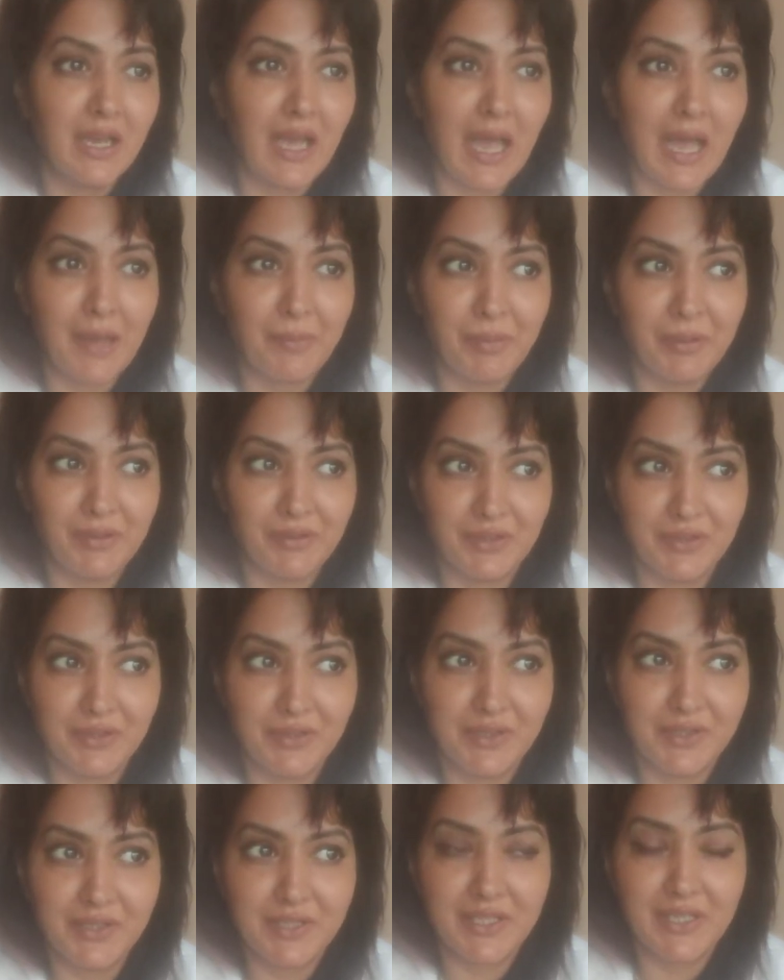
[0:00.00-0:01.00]

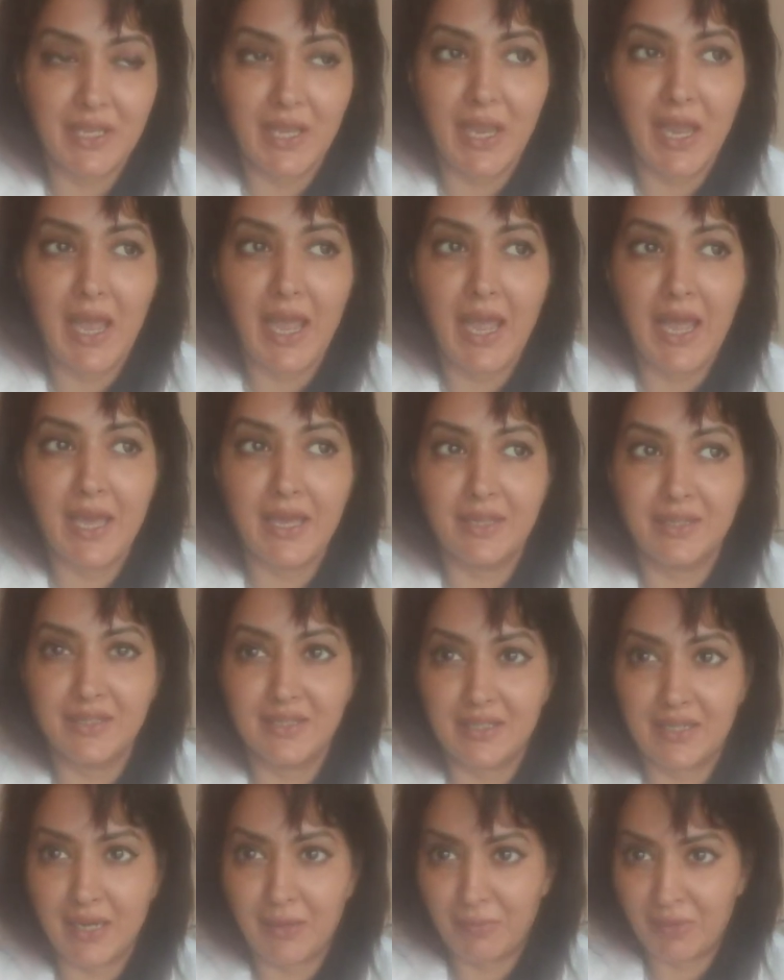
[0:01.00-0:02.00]
apples,
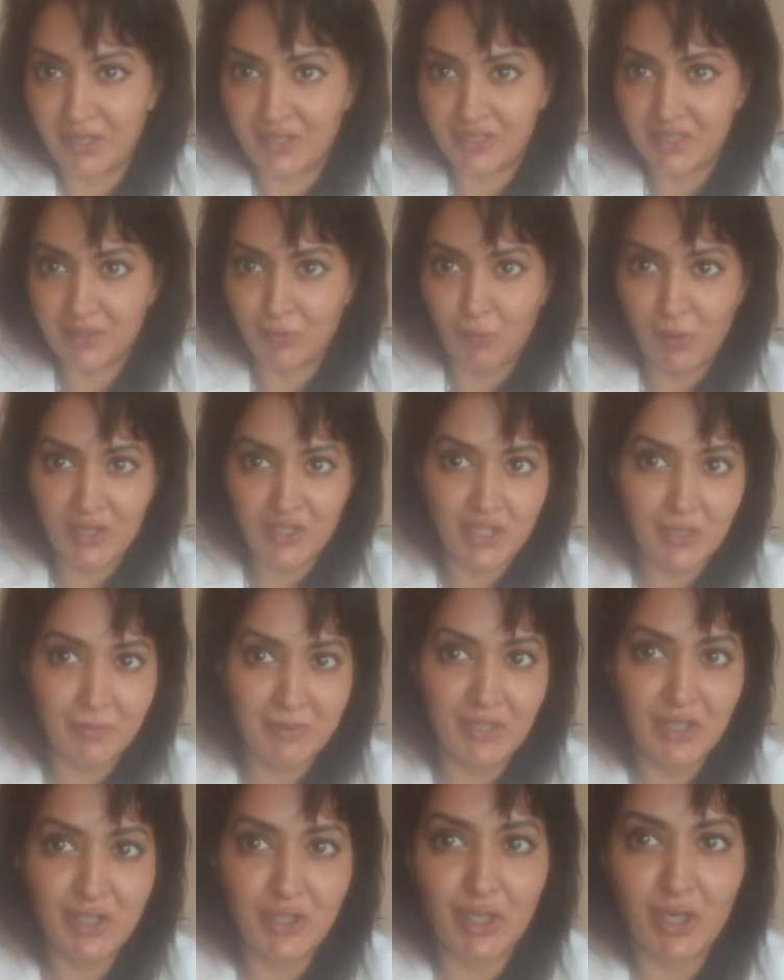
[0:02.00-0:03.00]
and amongst
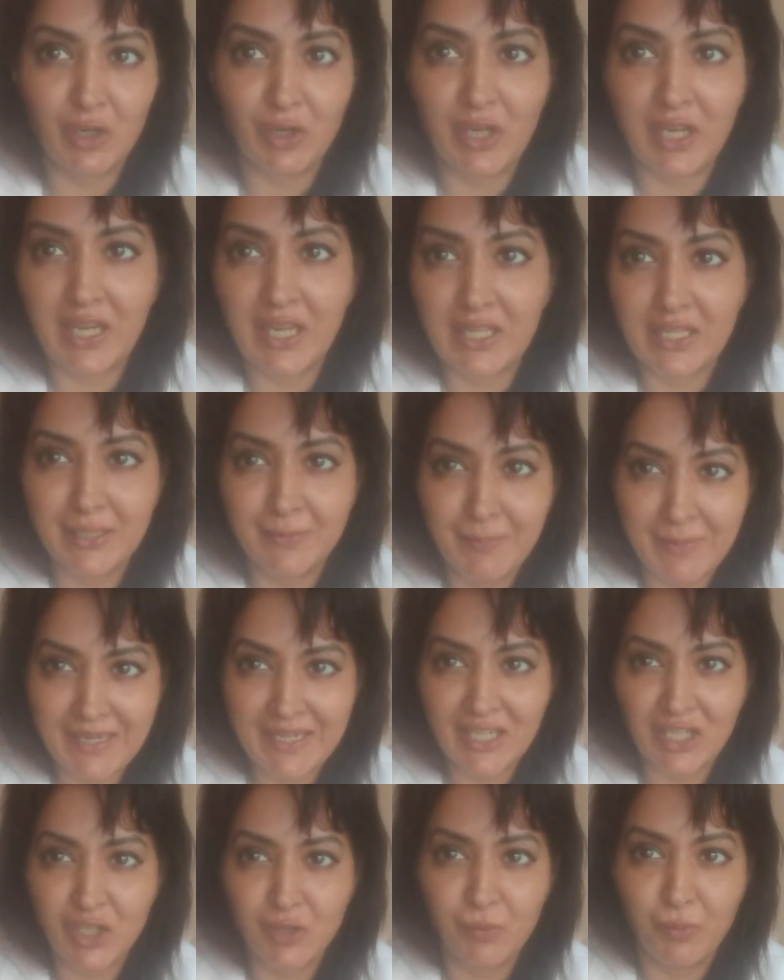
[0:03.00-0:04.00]
vegetables, you're looking at
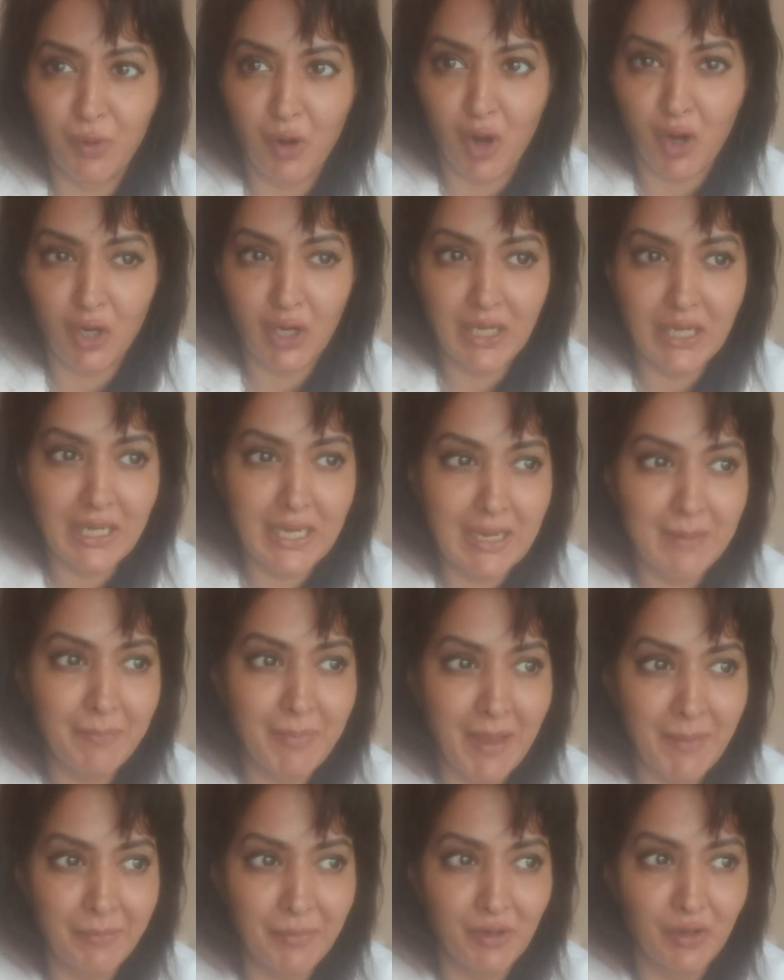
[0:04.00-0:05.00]
spinach, broccoli,
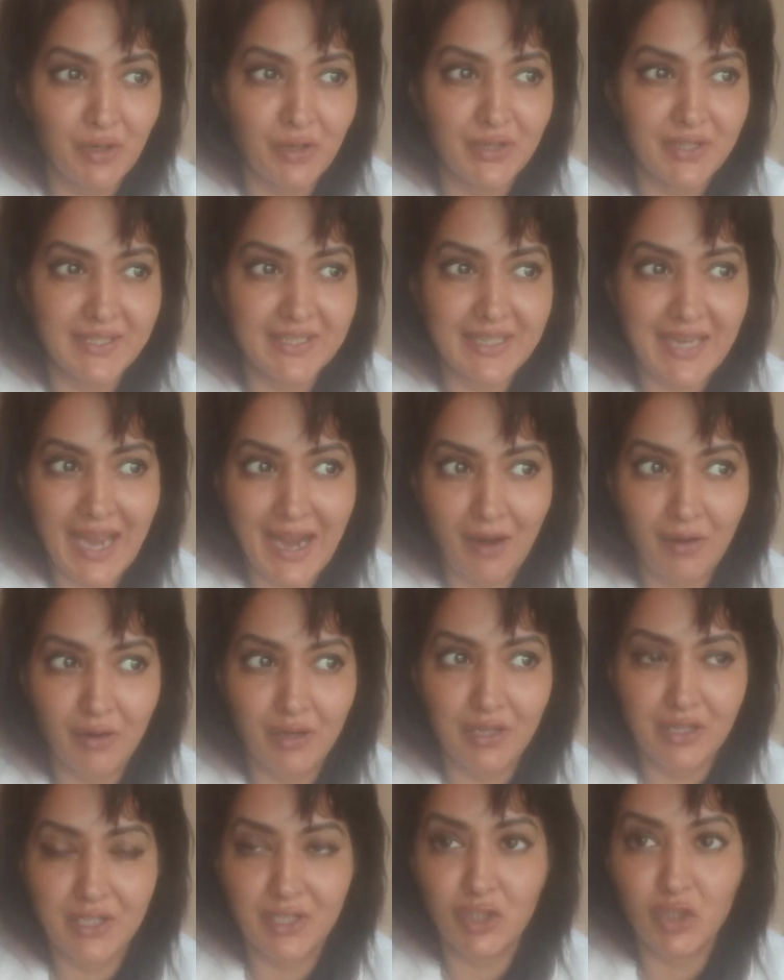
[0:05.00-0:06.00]
peppers,
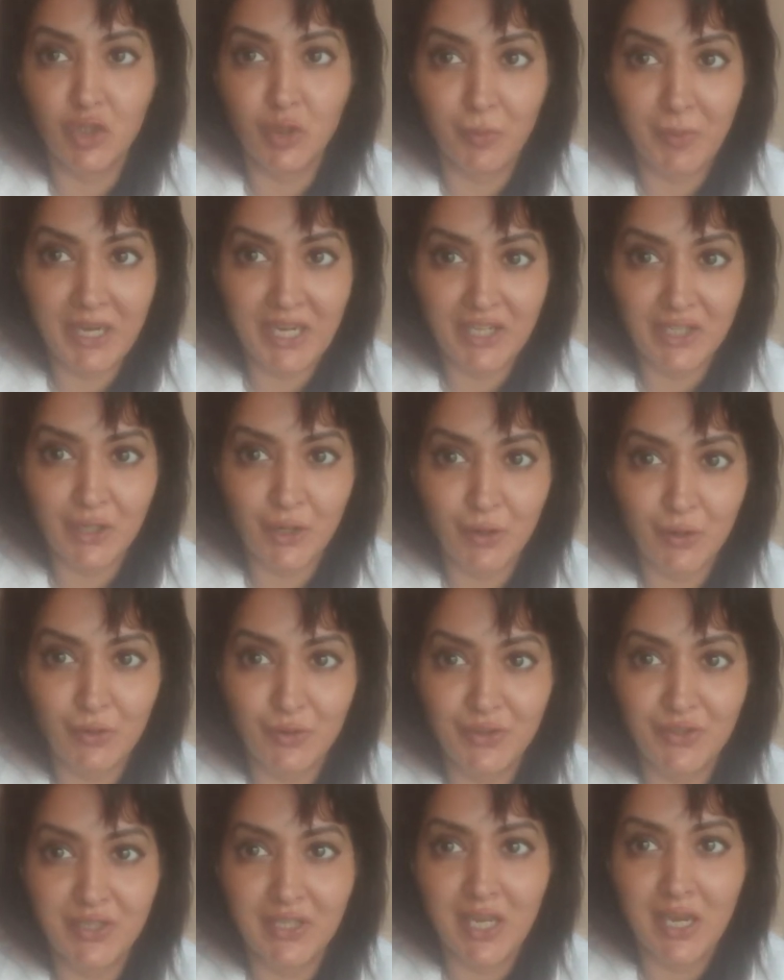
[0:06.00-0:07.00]
carrots,
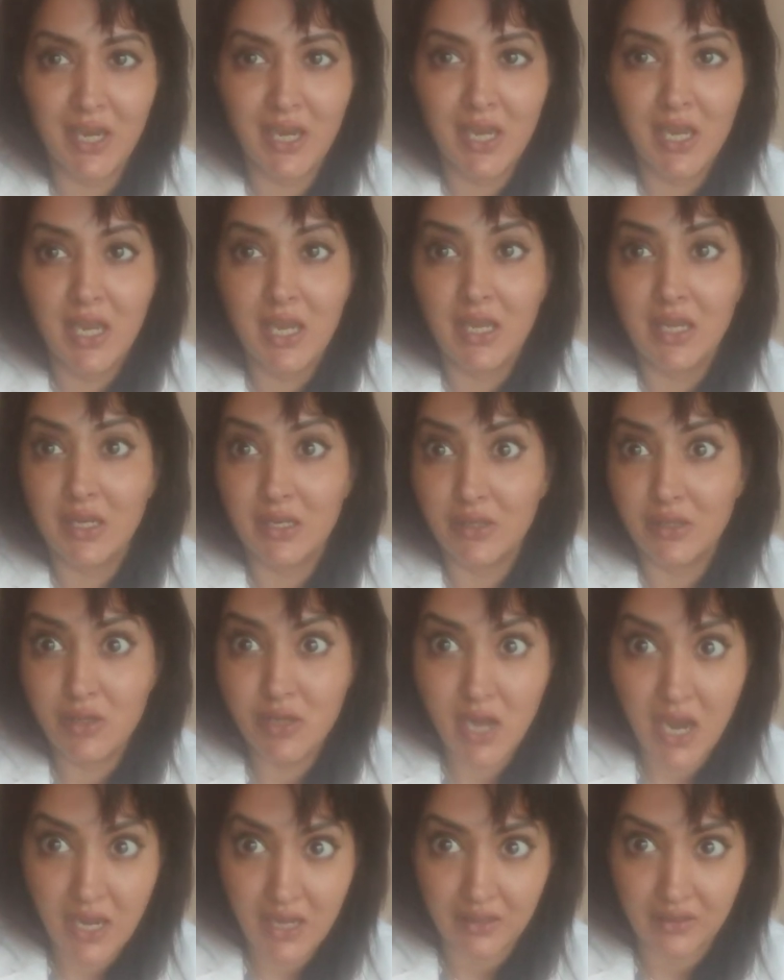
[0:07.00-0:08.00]
tomatoes,
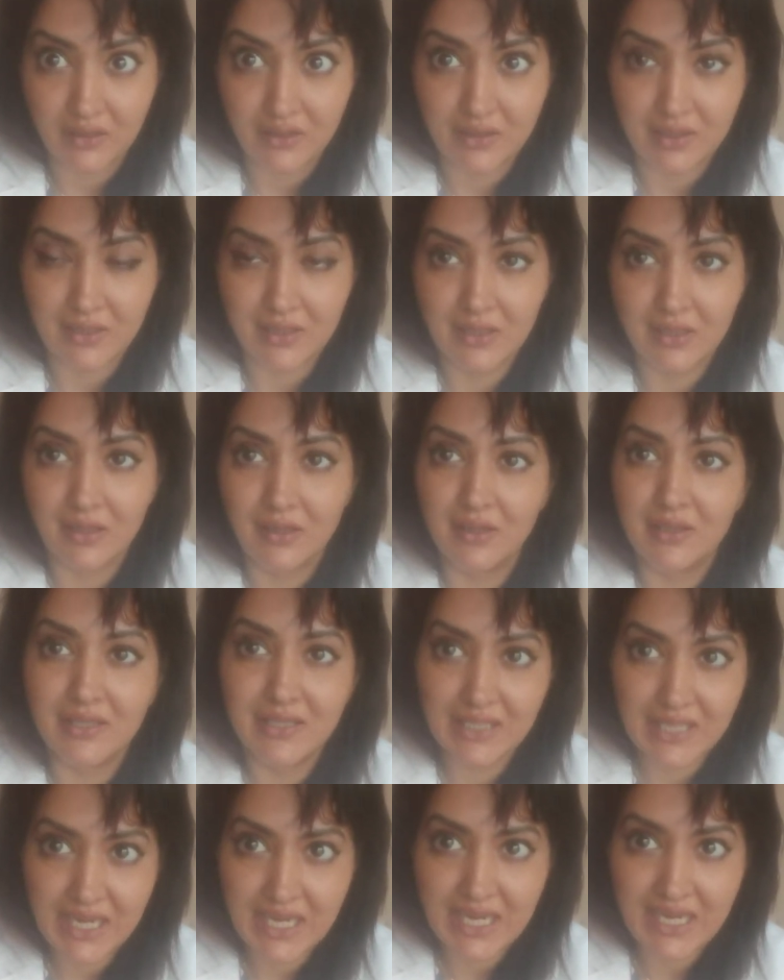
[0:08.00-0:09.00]
nuts,
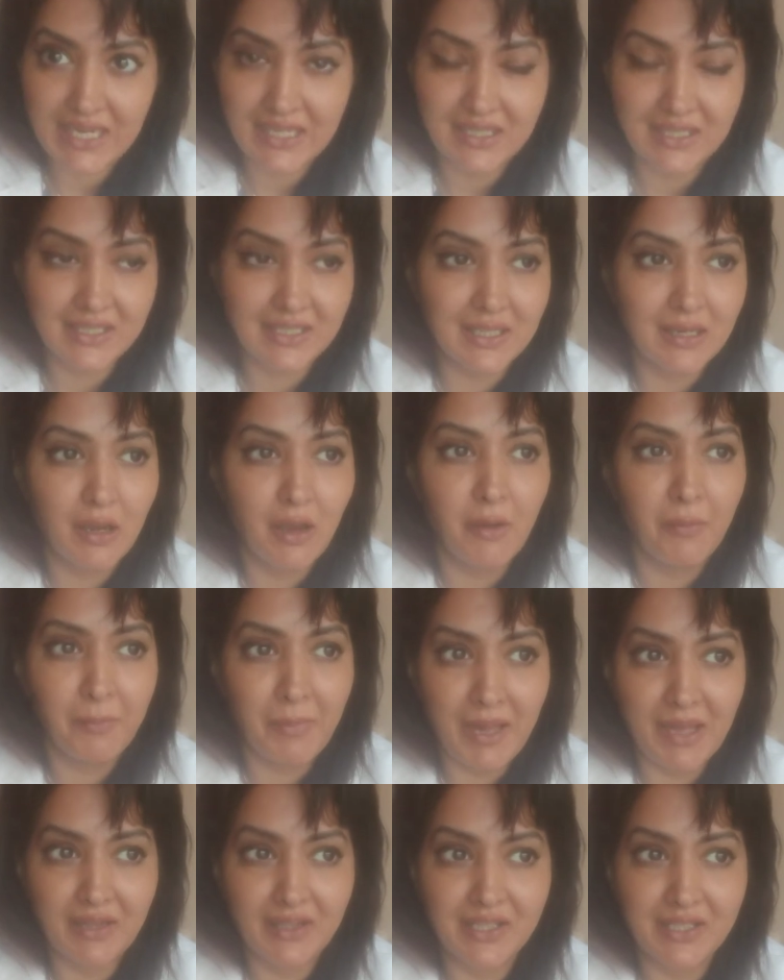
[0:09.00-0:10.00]
seeds,
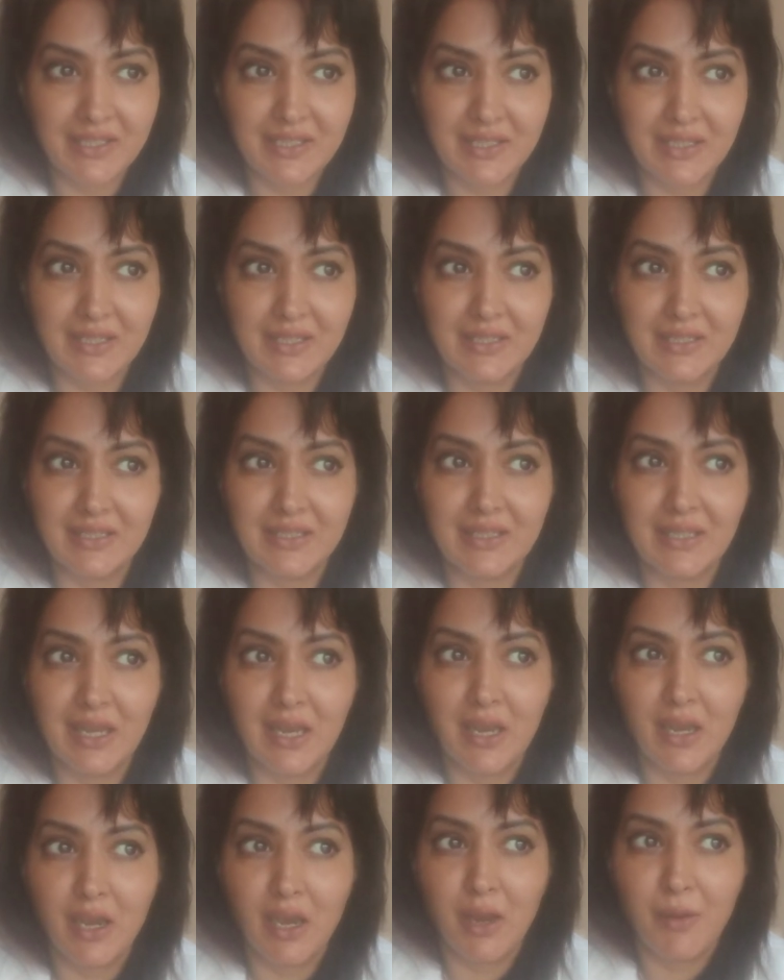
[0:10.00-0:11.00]
pulses,
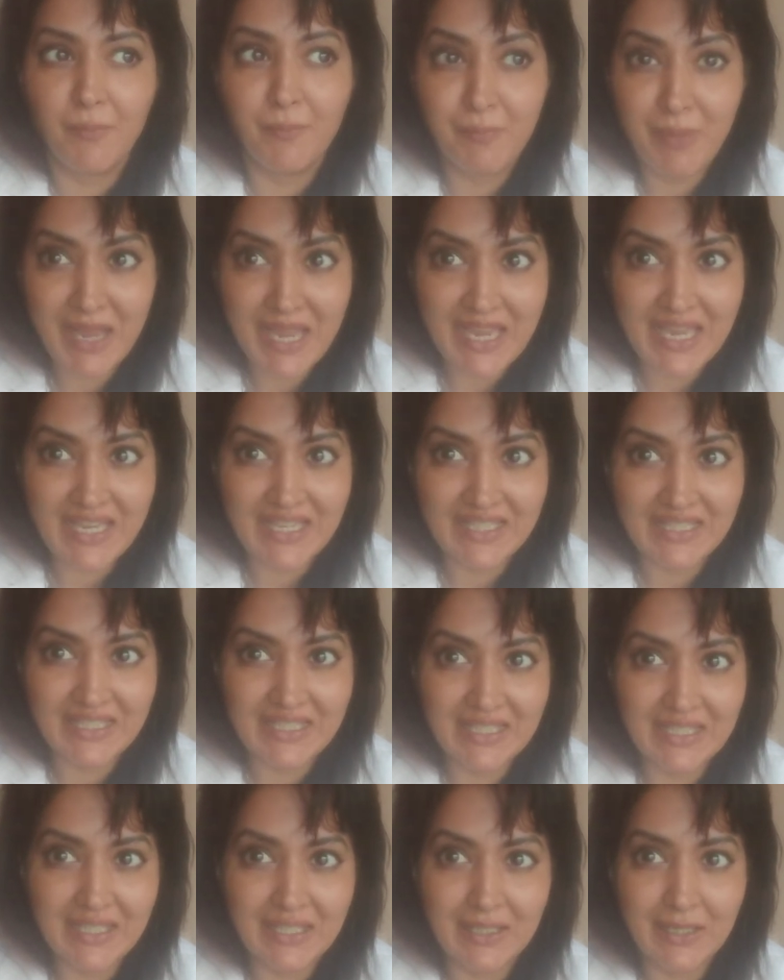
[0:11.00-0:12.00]

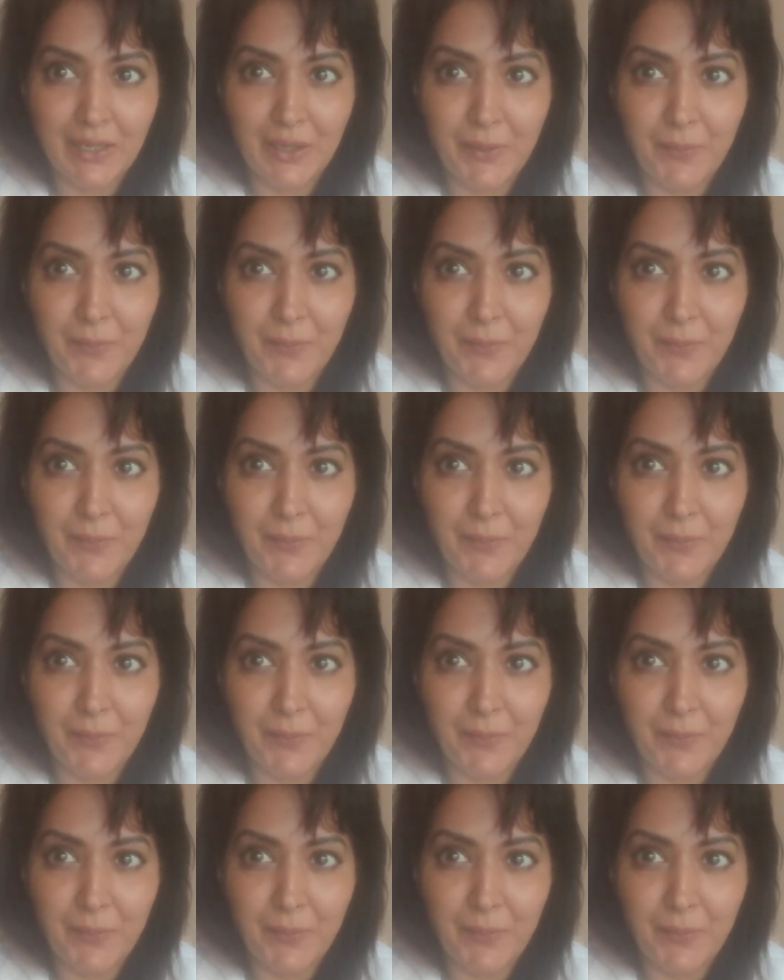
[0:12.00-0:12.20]
beans,